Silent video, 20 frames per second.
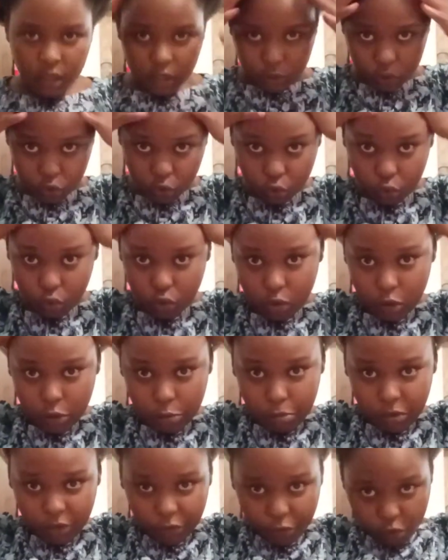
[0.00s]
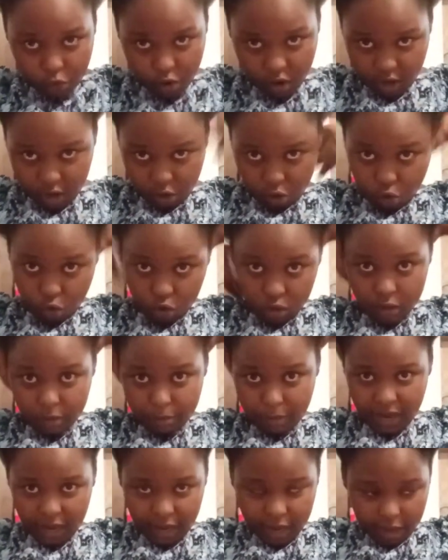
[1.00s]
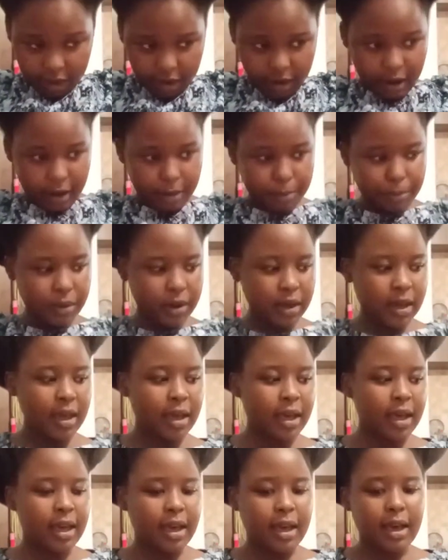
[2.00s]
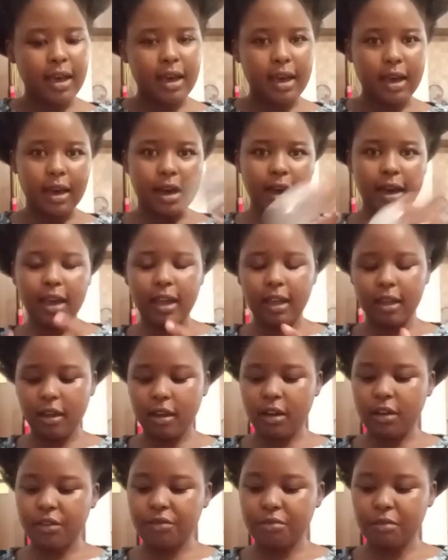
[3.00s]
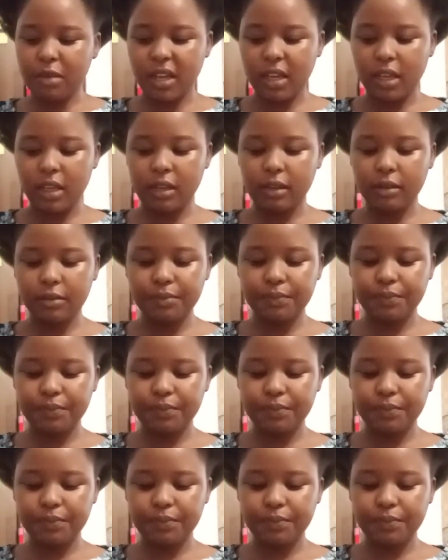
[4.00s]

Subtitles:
So before I hold my hair up, I have my